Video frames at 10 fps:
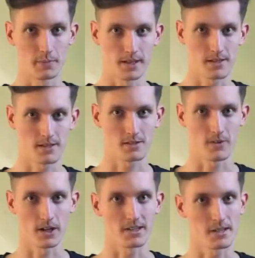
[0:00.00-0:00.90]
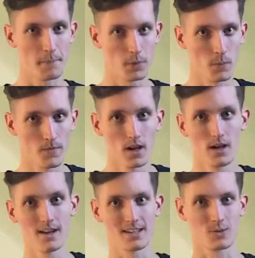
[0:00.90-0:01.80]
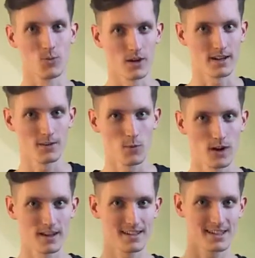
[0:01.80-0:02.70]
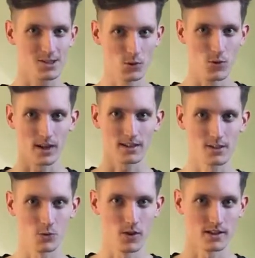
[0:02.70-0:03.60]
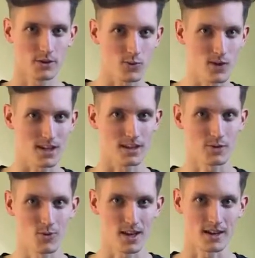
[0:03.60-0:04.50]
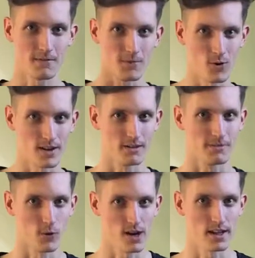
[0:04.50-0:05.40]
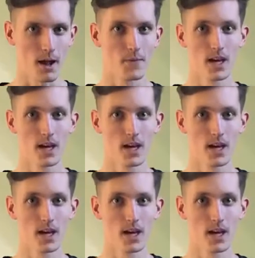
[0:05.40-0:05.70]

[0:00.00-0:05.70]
triplets? It's very simple. It's 1 and the 1 and the 2 and the 2 and the 3 and the 3 and the 4 and the 4 and the.